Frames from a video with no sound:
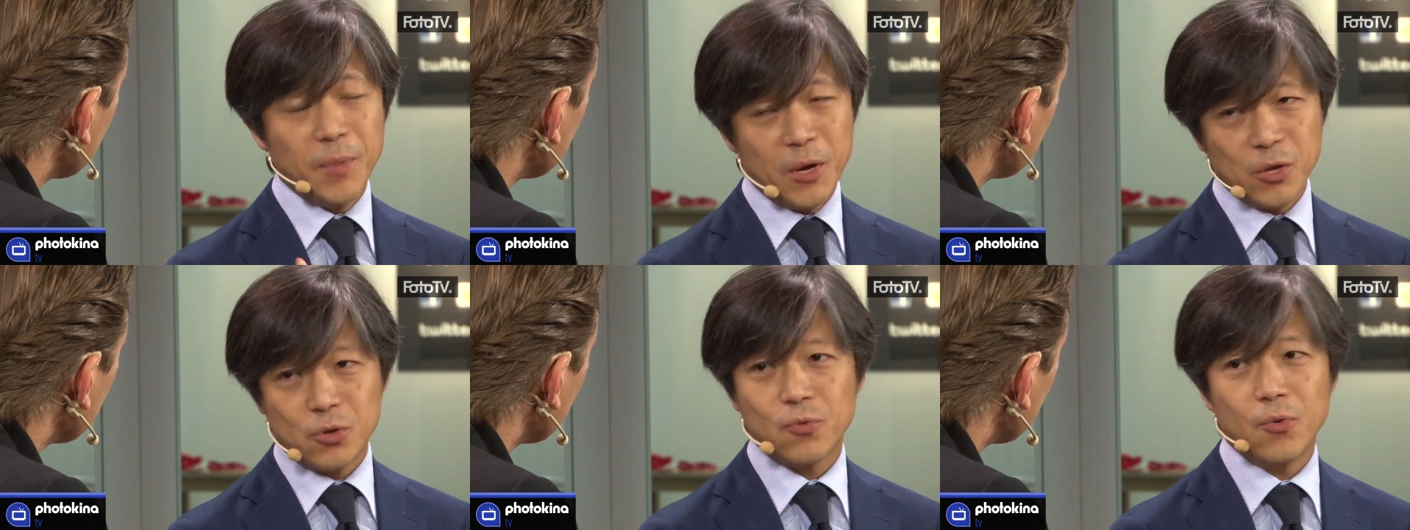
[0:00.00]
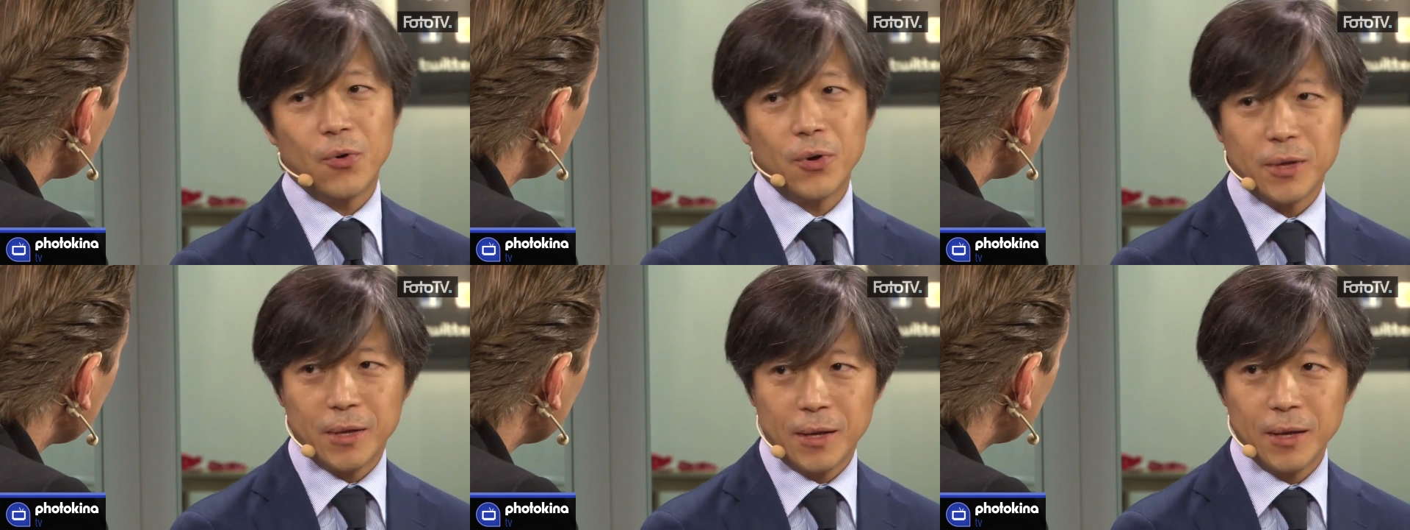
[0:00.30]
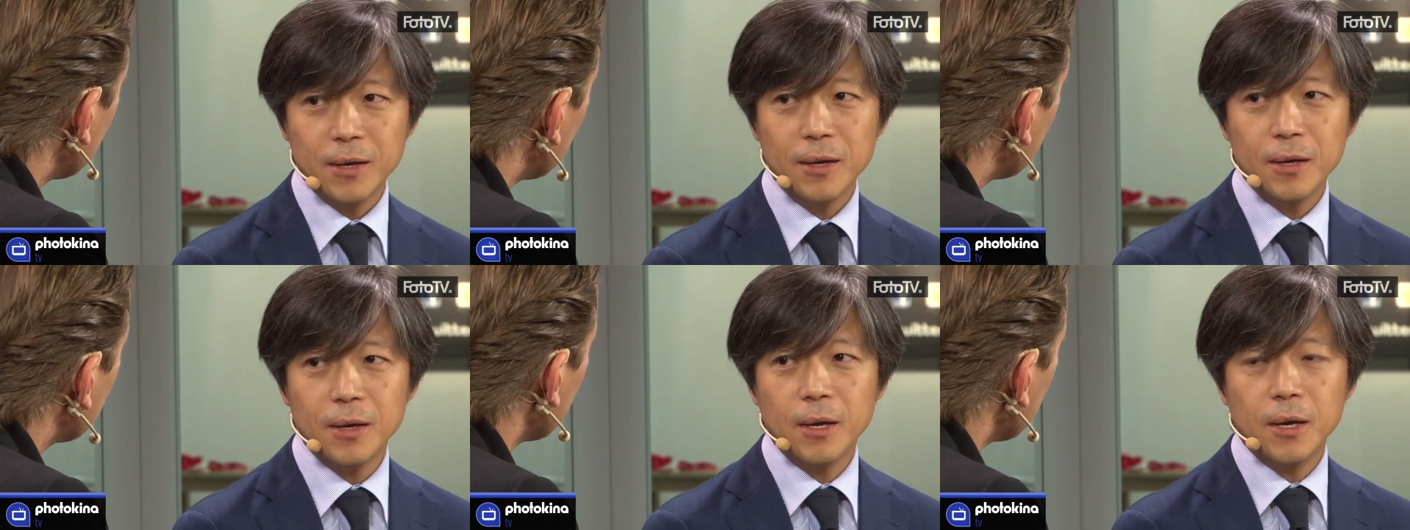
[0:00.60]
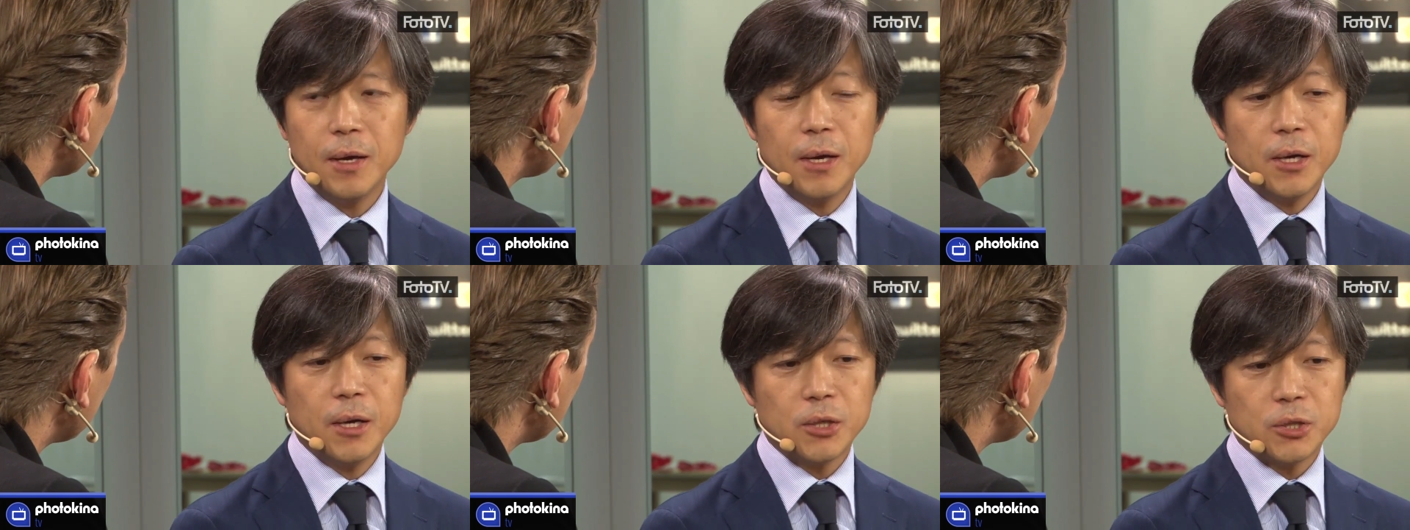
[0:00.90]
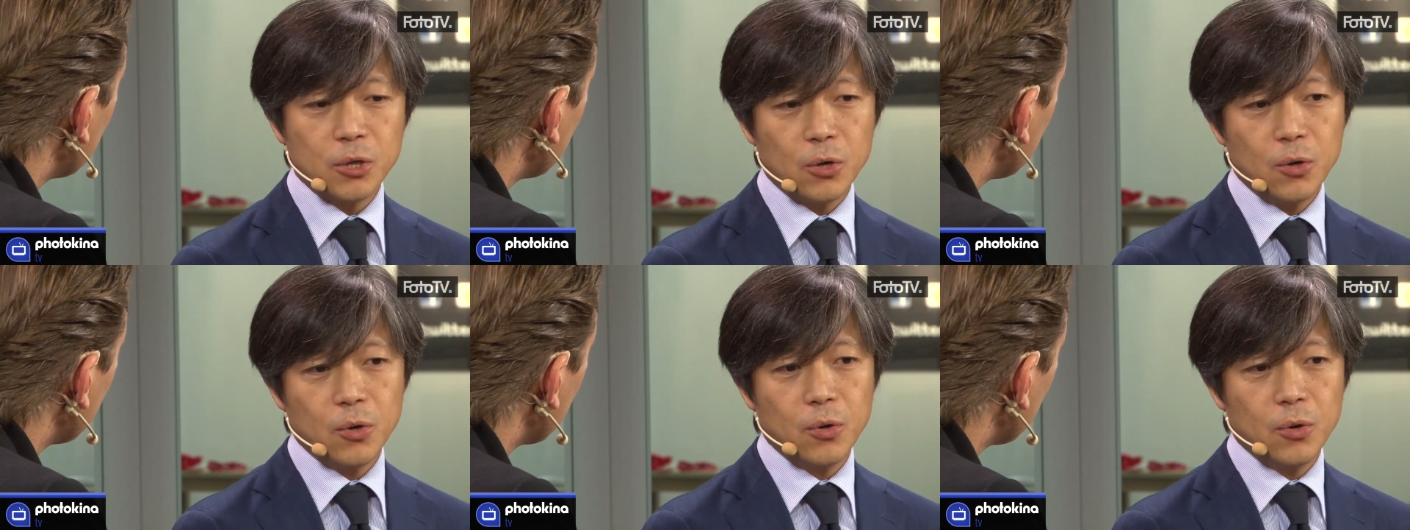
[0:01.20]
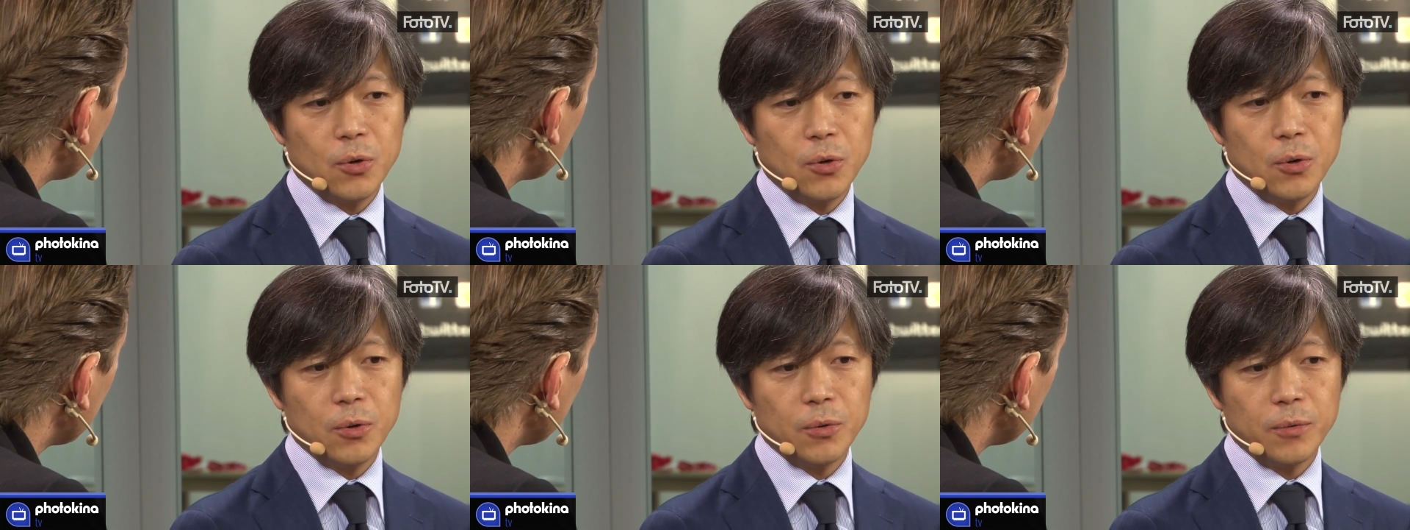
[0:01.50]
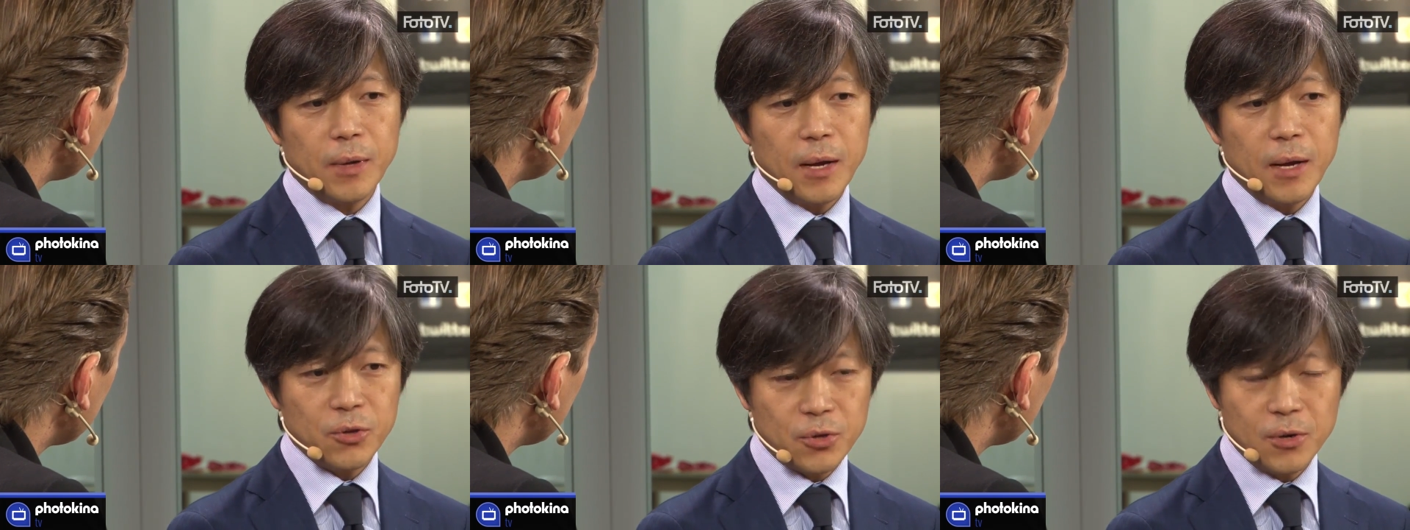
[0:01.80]
image quality, so
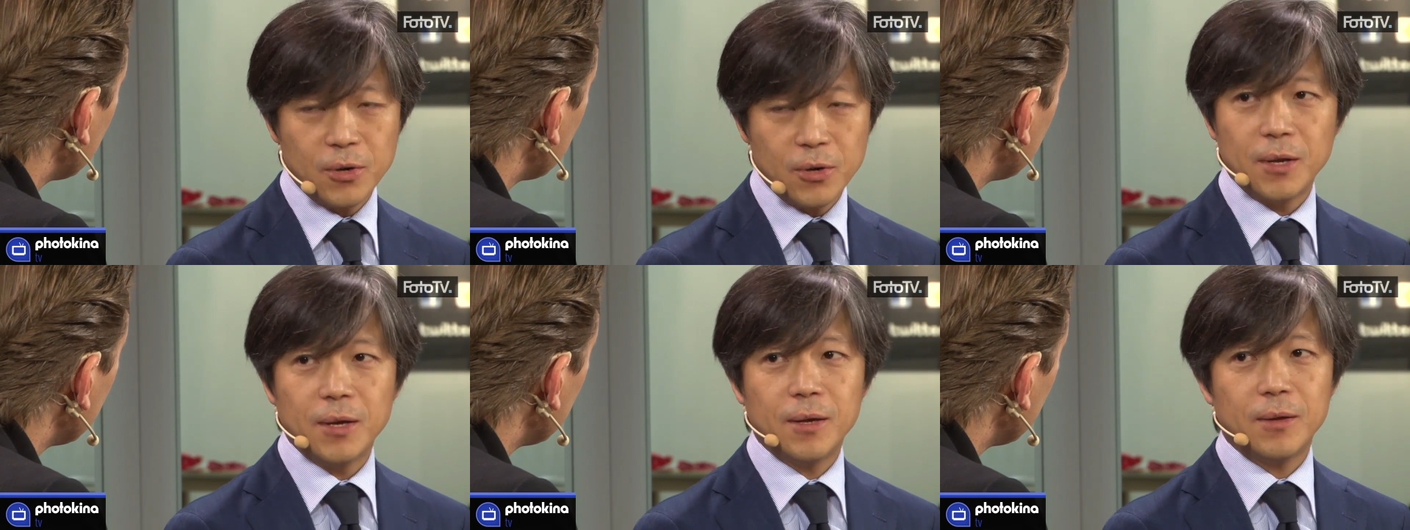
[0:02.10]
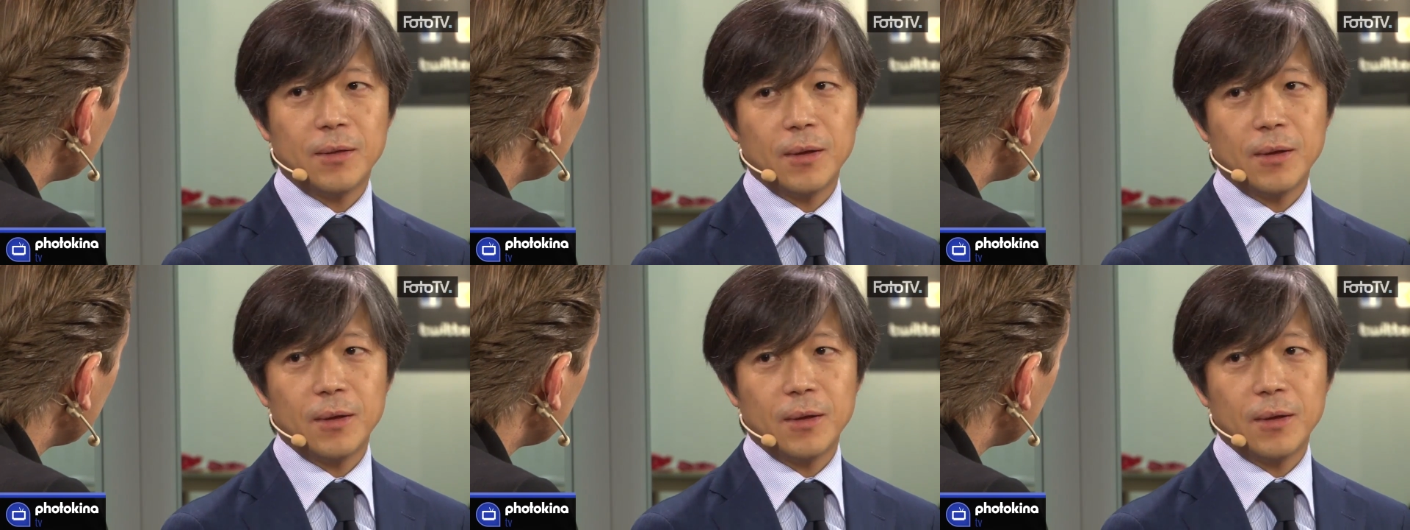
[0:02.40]
naturally,